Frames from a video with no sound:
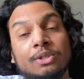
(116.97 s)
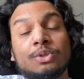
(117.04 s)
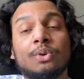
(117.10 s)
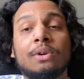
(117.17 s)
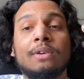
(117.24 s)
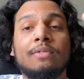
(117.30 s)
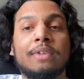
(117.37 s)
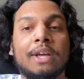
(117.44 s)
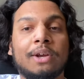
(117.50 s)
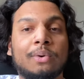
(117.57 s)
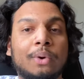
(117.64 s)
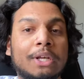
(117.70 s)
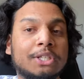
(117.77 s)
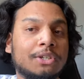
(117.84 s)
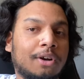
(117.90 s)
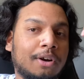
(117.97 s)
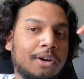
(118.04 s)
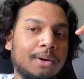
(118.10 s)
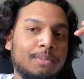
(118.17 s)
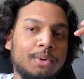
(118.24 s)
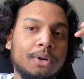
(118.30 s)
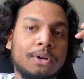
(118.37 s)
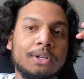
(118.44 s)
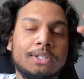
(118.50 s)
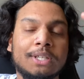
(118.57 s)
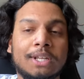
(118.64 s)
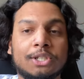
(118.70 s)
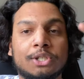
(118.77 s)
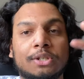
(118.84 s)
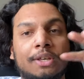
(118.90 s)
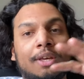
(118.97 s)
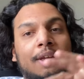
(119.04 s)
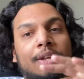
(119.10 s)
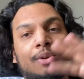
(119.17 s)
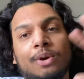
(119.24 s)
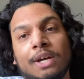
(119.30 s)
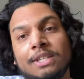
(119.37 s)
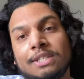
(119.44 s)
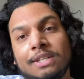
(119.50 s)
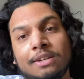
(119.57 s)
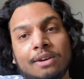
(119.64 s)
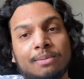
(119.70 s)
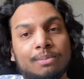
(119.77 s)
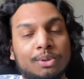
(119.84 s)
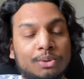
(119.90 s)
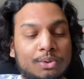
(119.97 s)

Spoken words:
sort of like a race car number essentially, and you guys see it on Blue